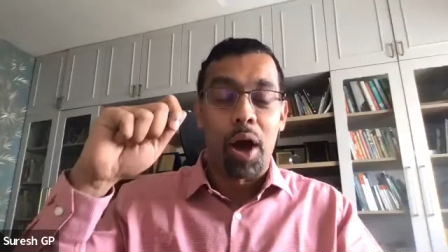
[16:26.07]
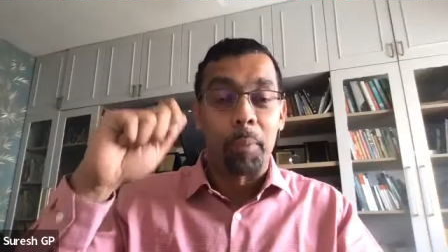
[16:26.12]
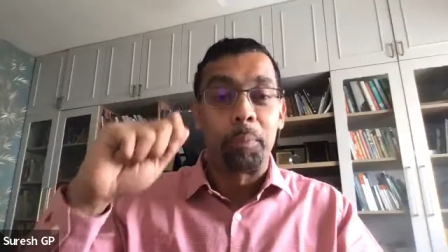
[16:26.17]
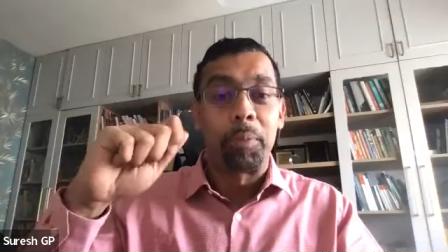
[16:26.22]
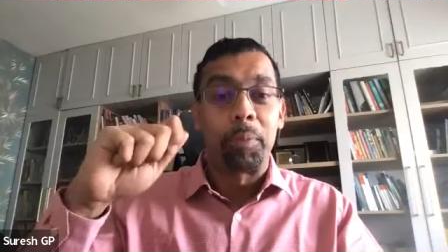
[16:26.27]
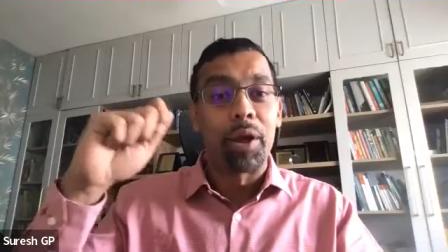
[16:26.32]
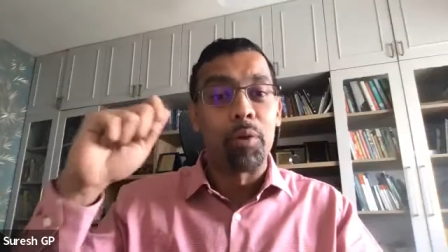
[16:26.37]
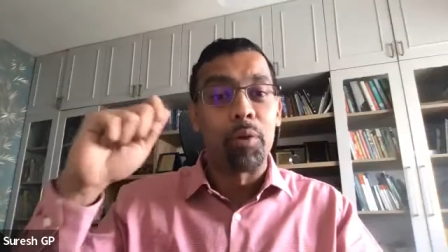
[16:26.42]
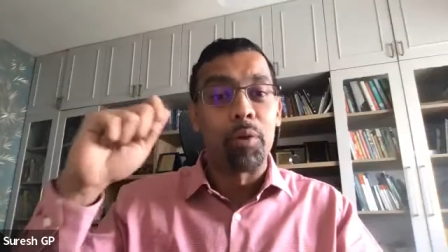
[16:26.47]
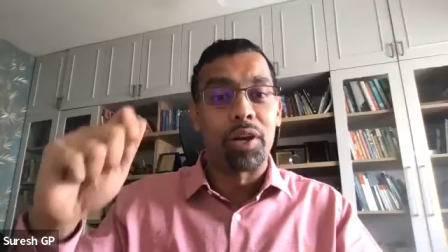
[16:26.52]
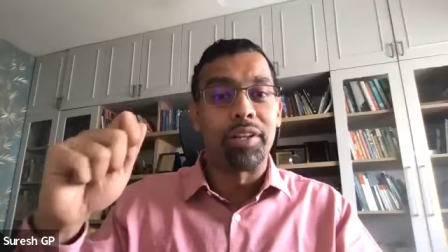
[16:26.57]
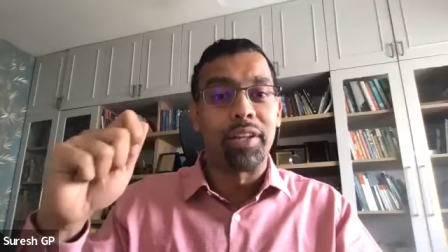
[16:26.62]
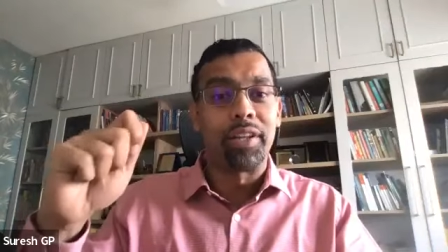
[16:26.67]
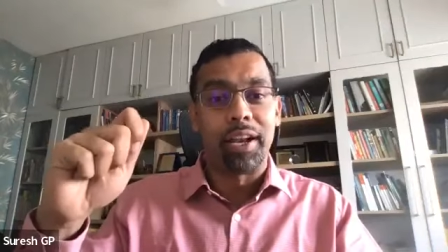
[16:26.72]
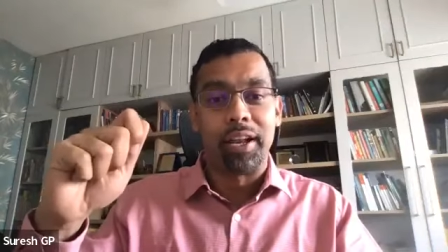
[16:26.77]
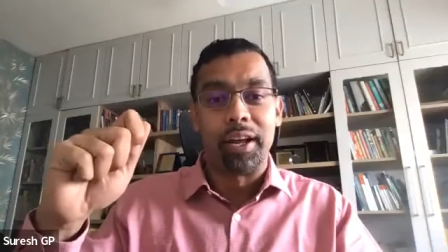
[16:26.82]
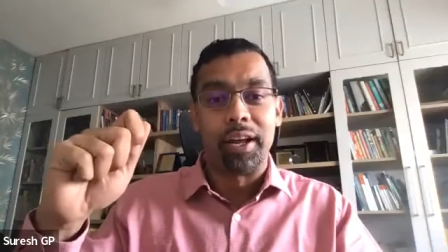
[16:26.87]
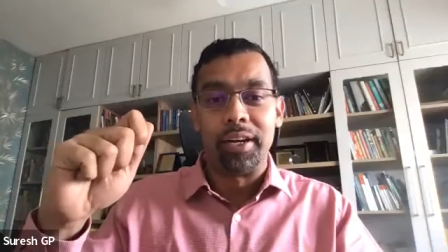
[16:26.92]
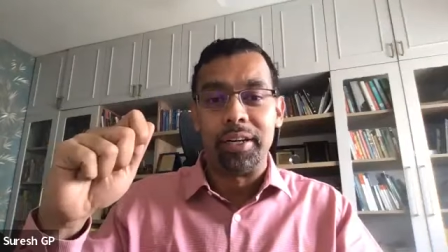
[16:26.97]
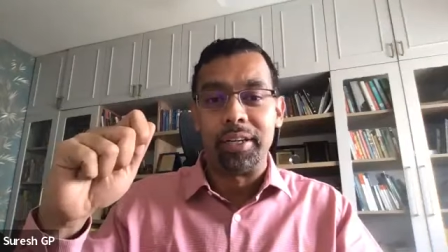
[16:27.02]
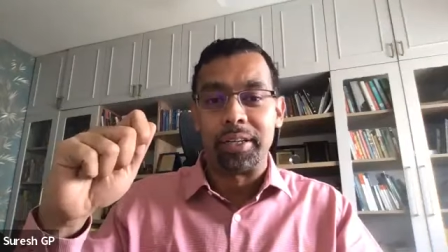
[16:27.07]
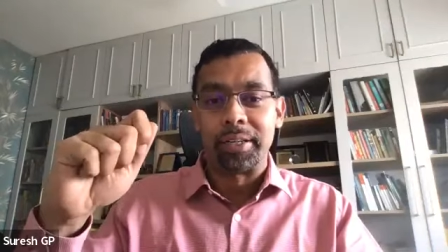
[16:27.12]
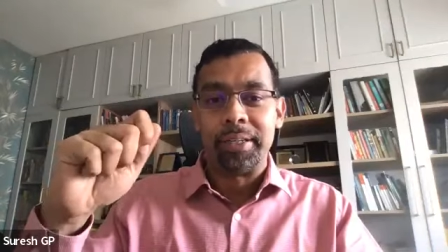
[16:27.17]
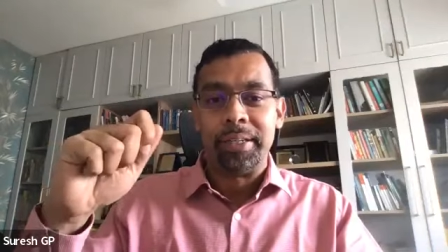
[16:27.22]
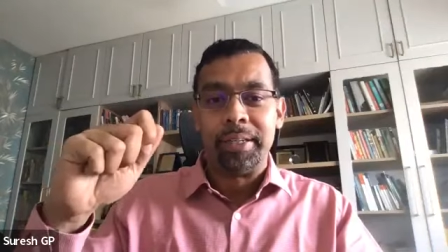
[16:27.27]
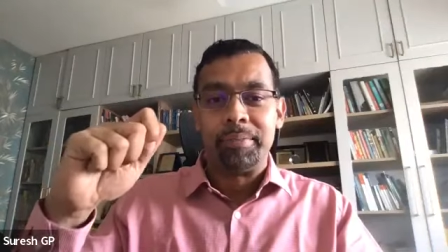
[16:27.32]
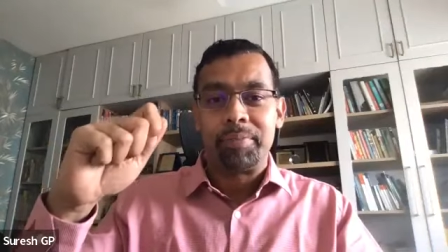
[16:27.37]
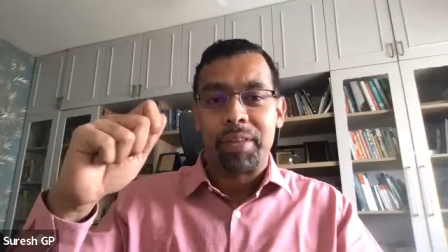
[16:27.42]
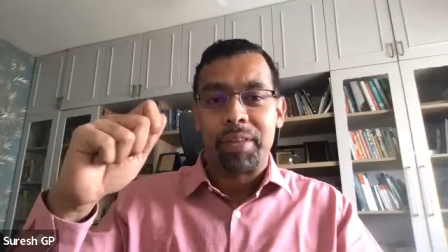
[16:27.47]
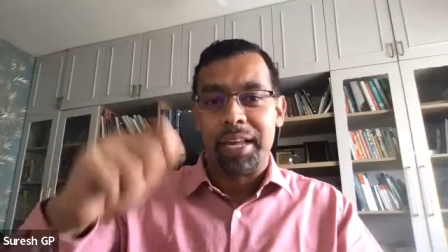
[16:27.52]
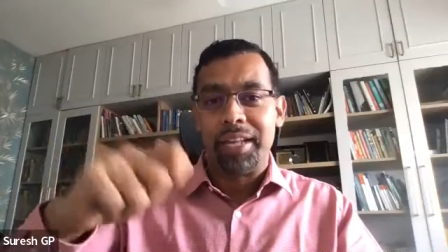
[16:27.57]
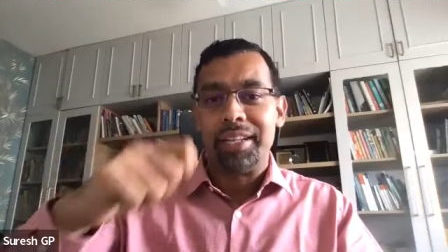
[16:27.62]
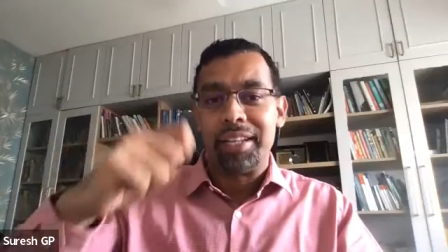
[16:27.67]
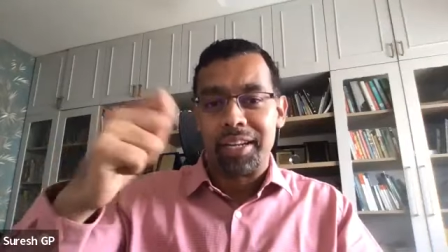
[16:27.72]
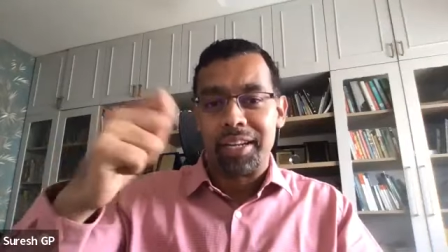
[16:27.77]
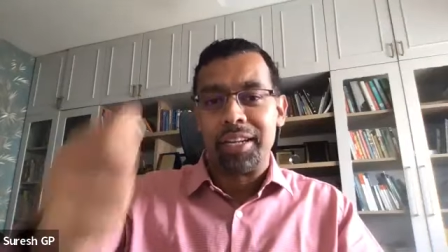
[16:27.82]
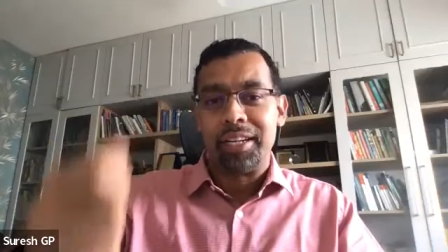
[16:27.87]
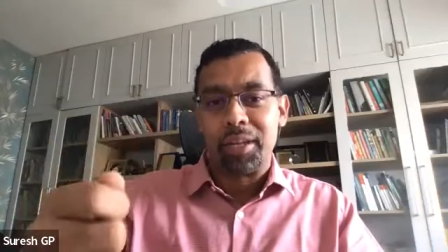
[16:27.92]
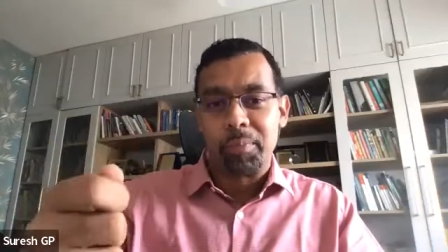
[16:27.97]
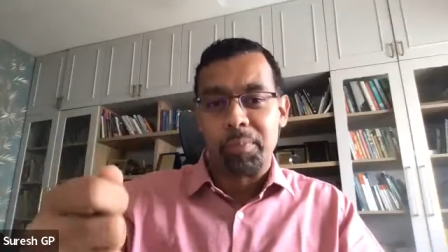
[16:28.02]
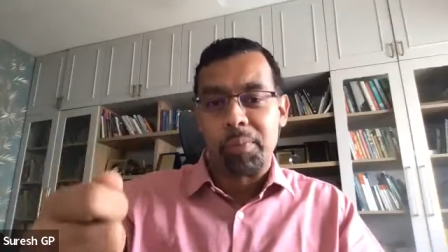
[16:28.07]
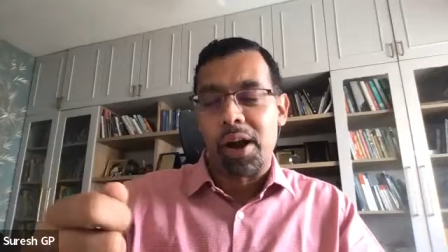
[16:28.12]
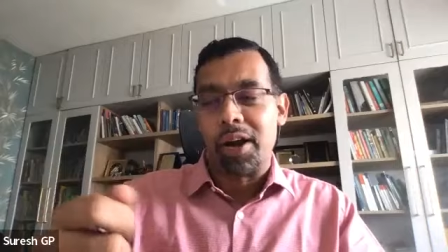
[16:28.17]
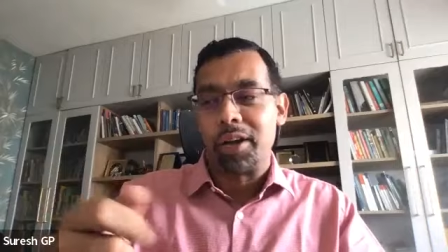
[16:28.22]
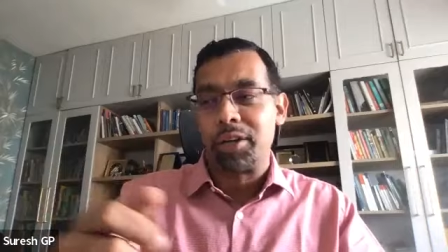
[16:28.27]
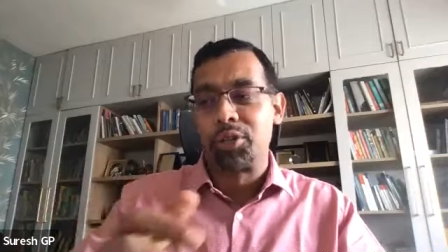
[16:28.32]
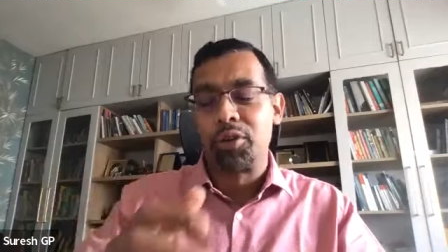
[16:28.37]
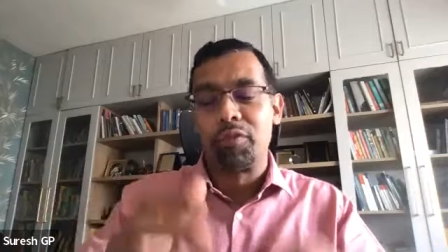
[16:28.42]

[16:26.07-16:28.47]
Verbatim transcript: apply what they learned in the, in the part?